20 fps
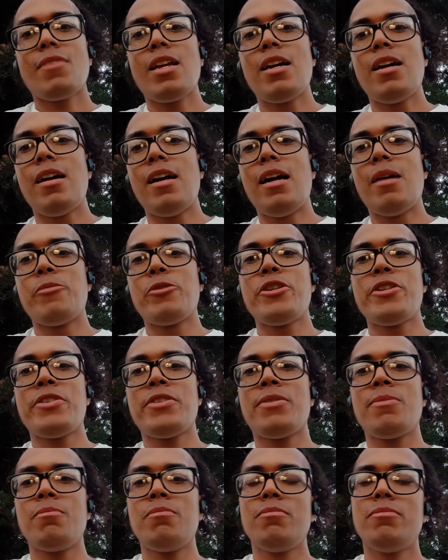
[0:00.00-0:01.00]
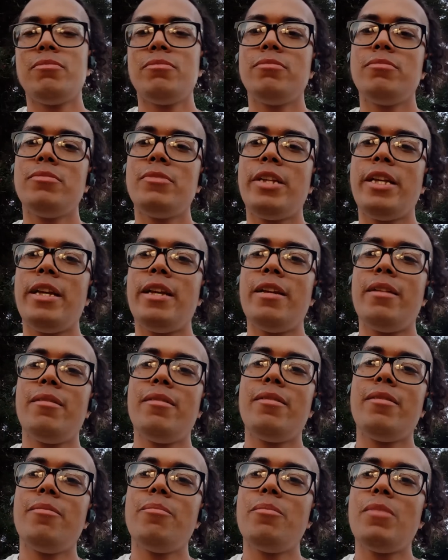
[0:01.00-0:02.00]
I'm just getting,
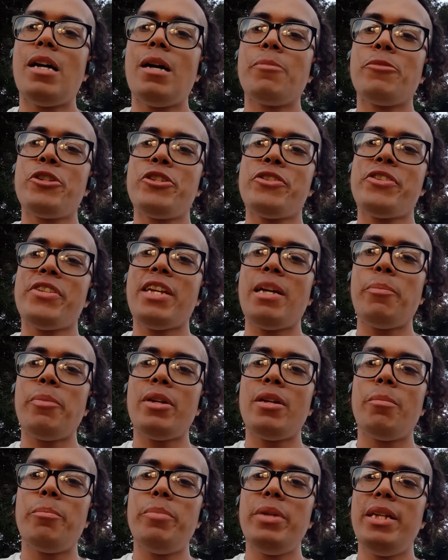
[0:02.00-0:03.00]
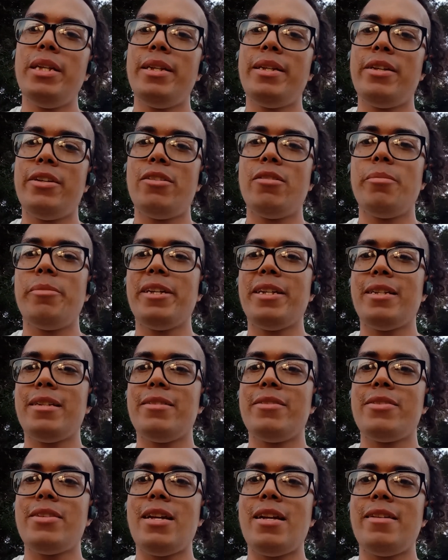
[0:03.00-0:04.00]
I'm just skipping a beat here
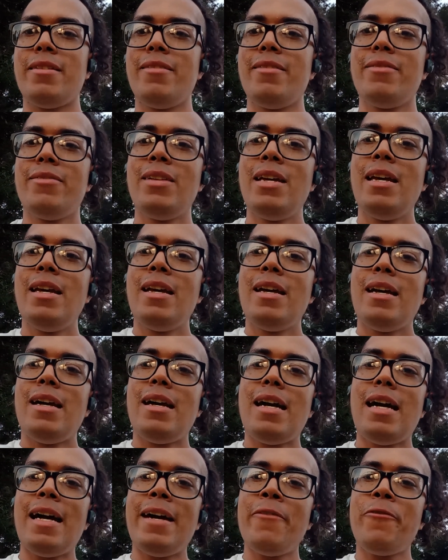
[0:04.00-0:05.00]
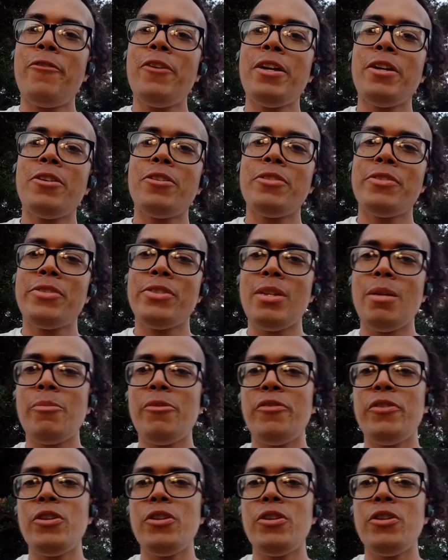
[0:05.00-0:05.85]
because I figured some of you